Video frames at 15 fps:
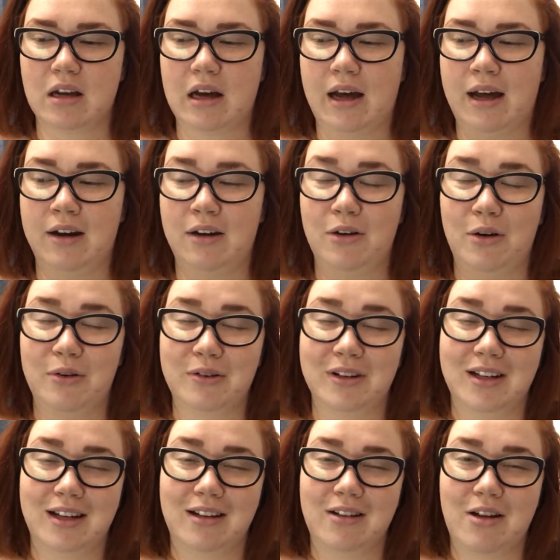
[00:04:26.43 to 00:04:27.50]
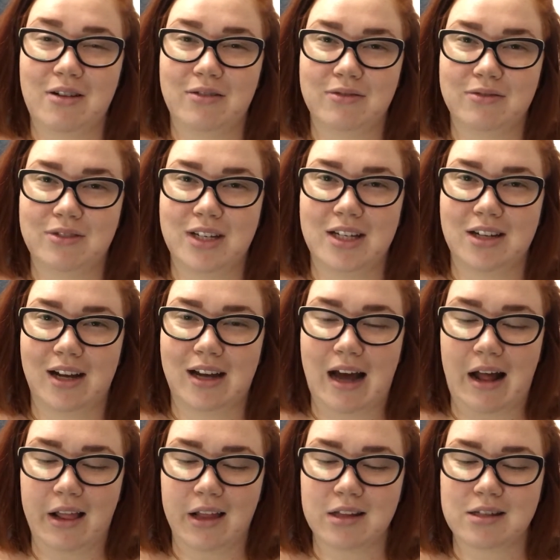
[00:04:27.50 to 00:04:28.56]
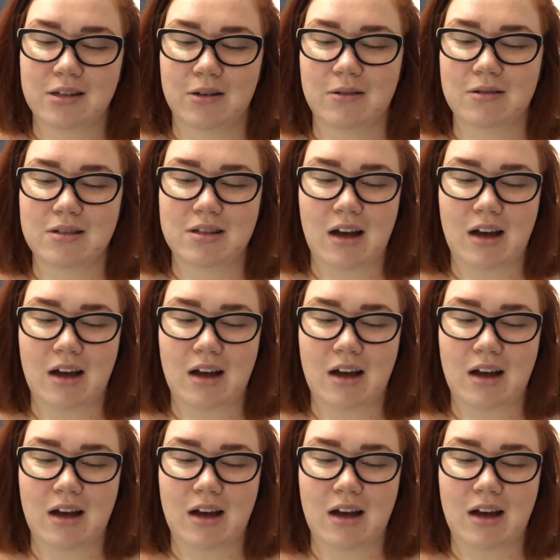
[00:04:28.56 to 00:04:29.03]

and not really a lot of DJ Khaled songs.